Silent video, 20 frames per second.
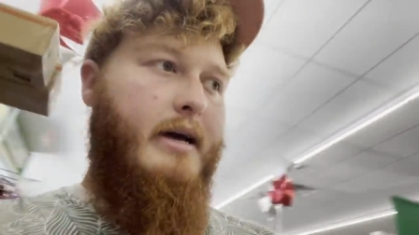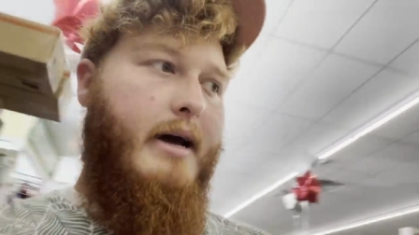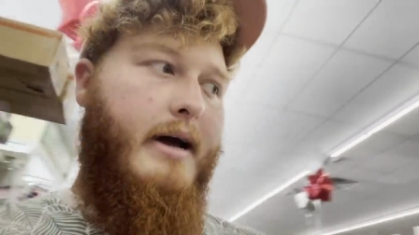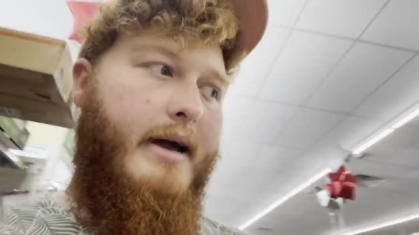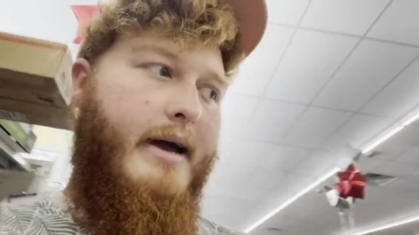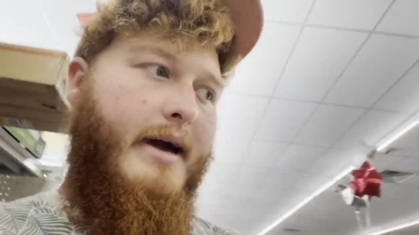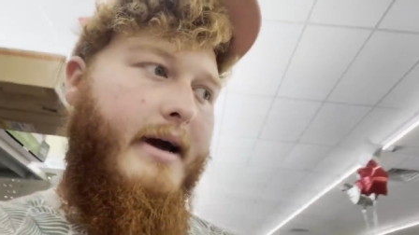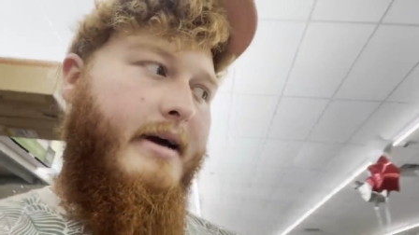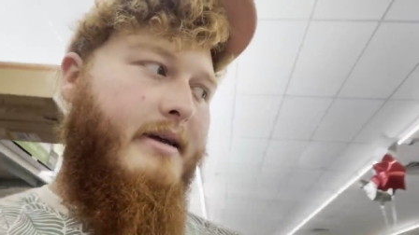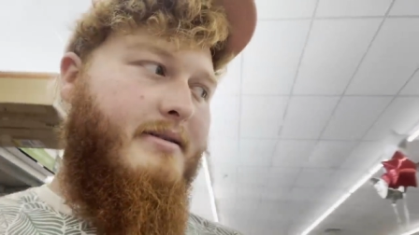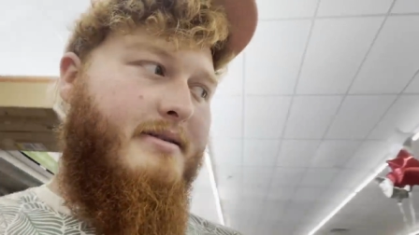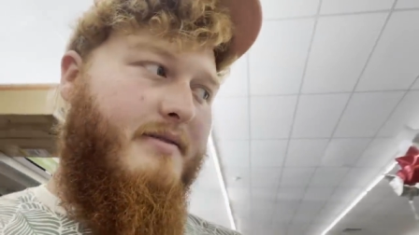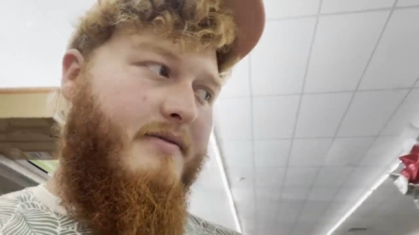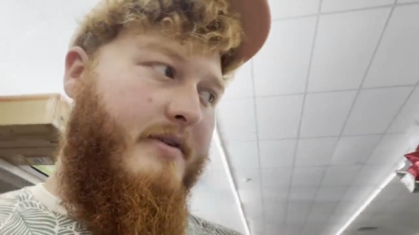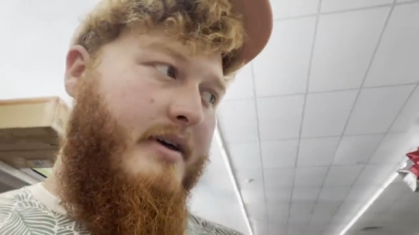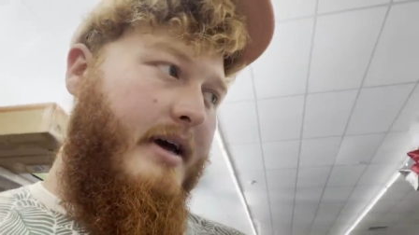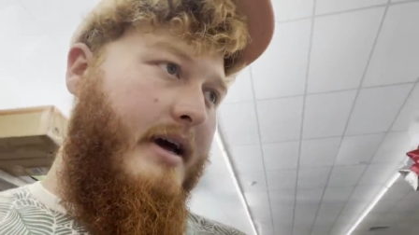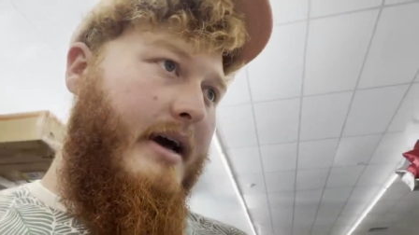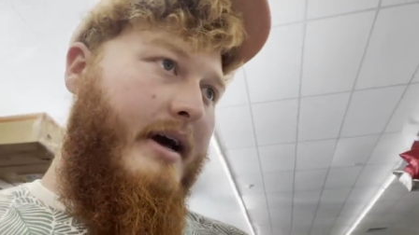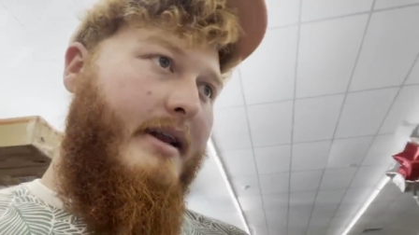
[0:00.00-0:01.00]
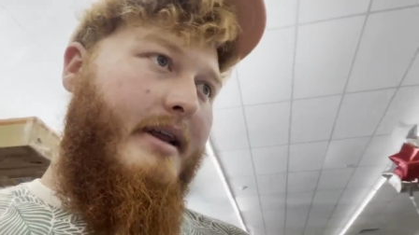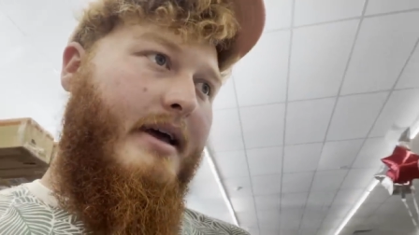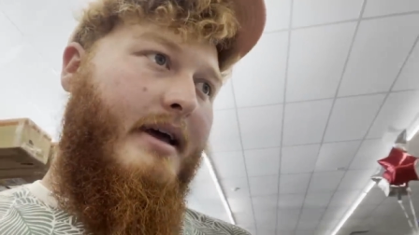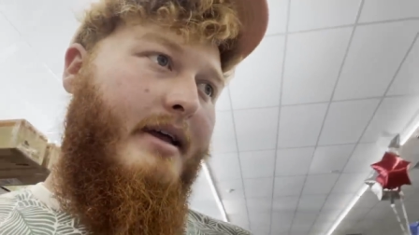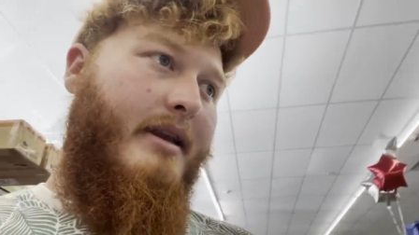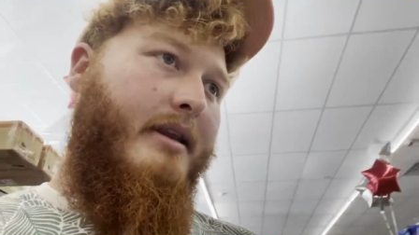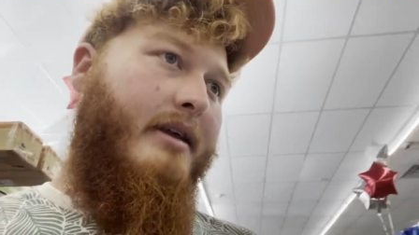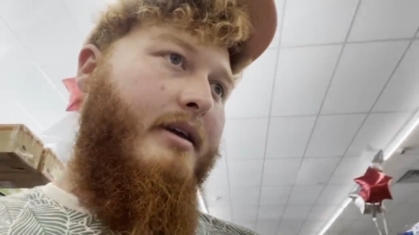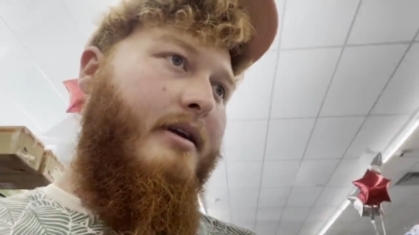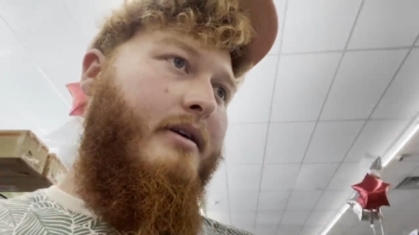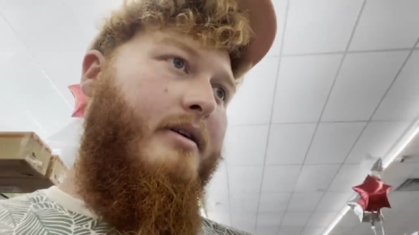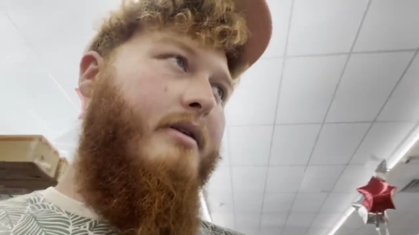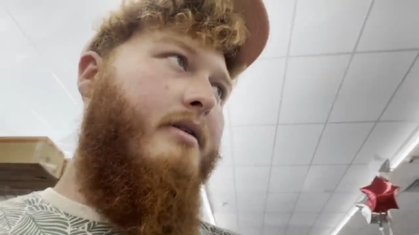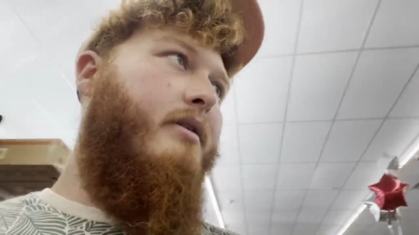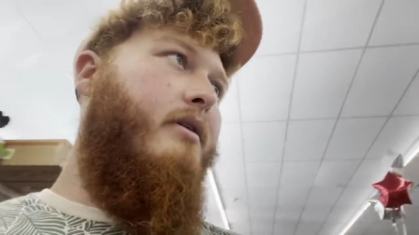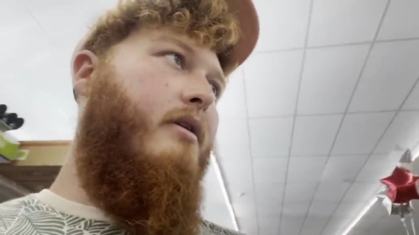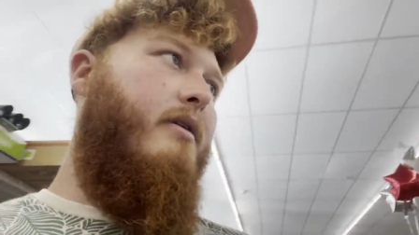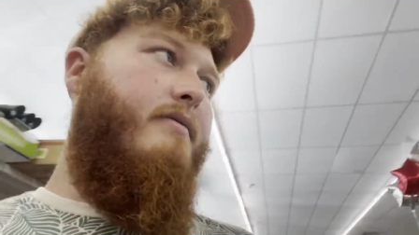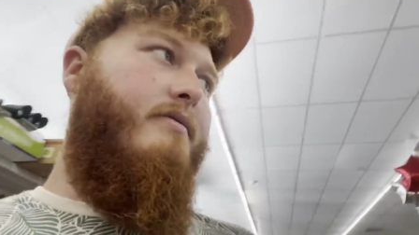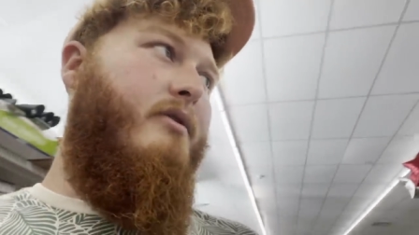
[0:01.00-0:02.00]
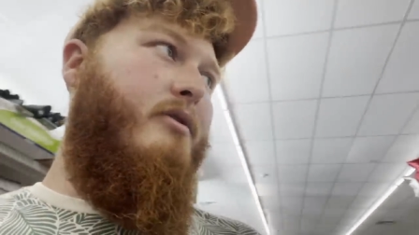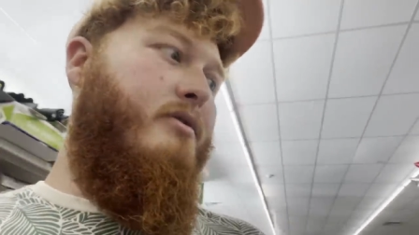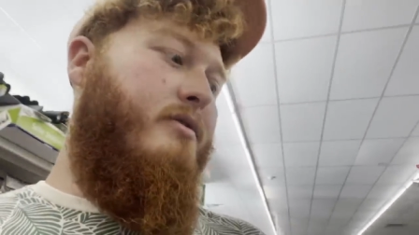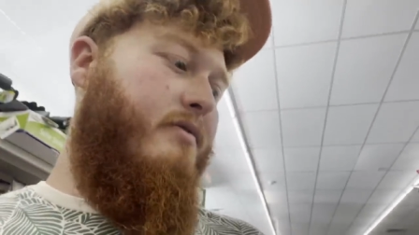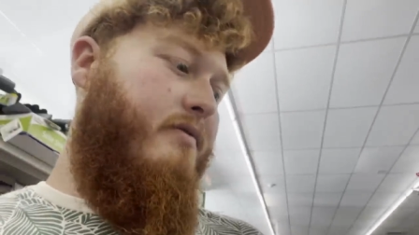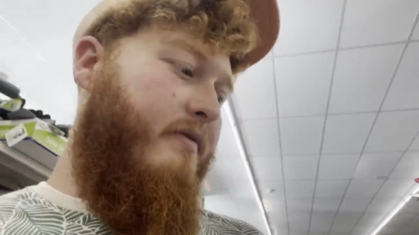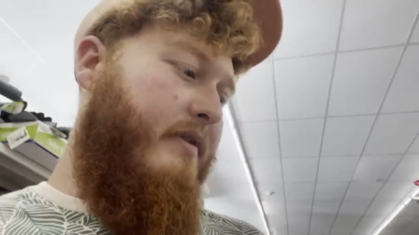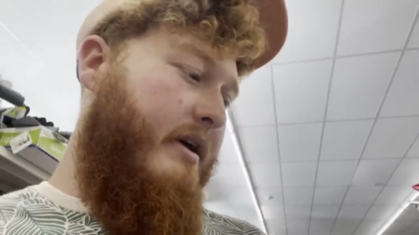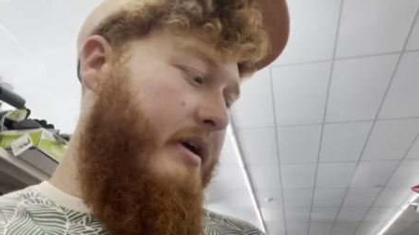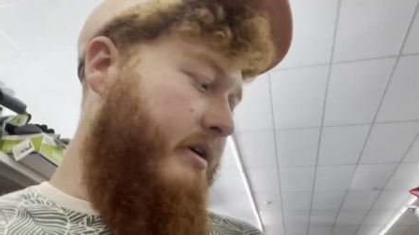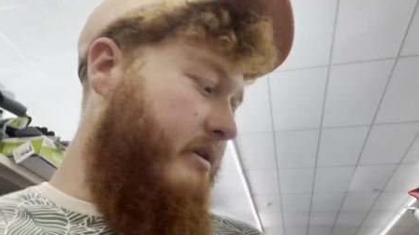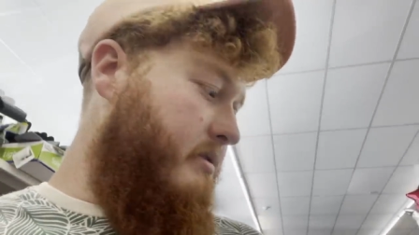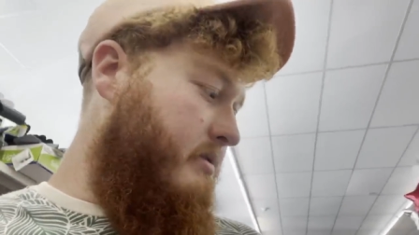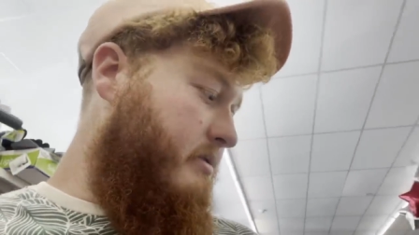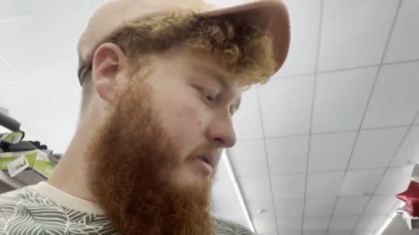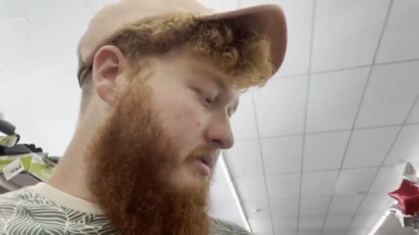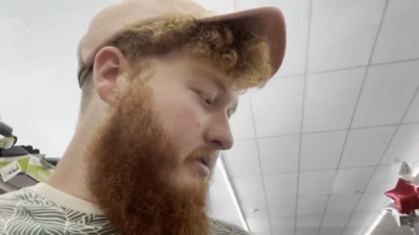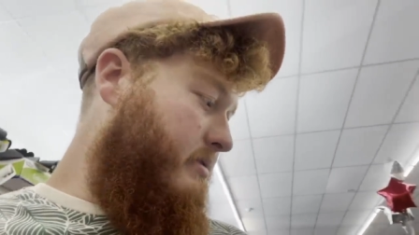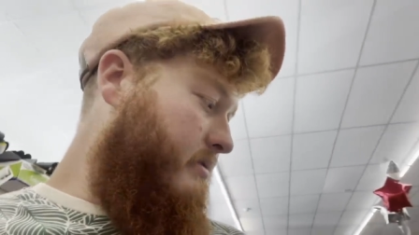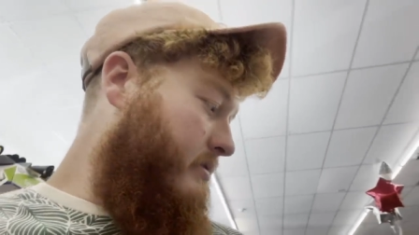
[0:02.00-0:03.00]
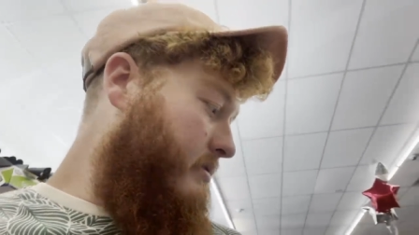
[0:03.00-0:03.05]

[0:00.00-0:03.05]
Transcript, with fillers: I asked if they had any of those fans